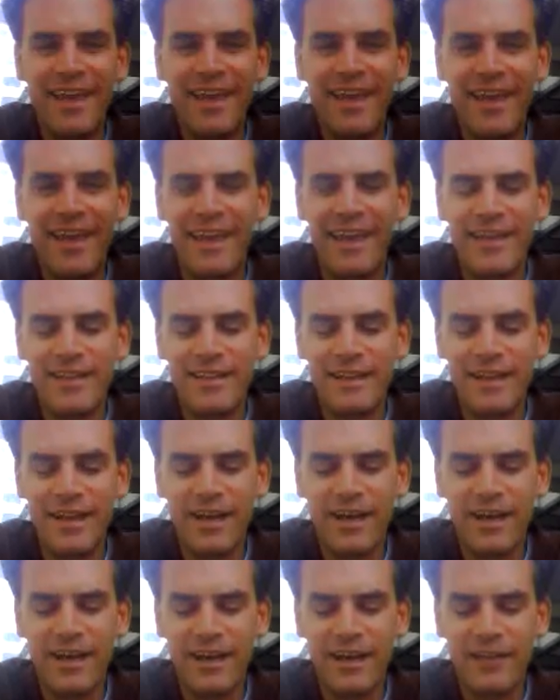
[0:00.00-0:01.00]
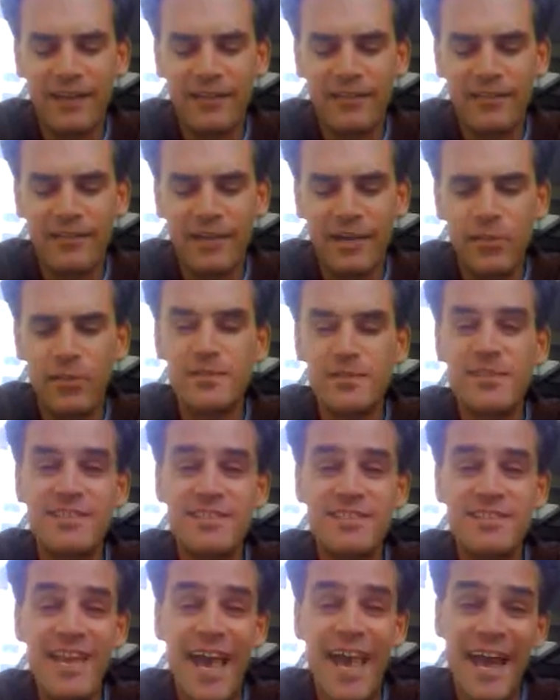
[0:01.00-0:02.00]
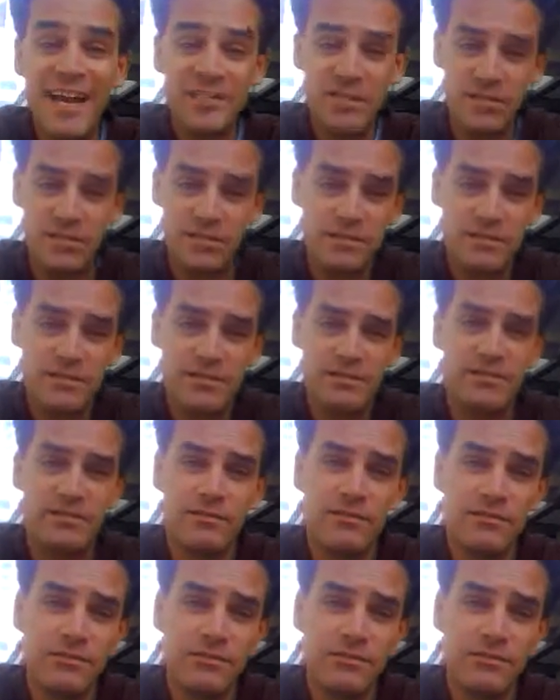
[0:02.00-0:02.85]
And it was at Stache's,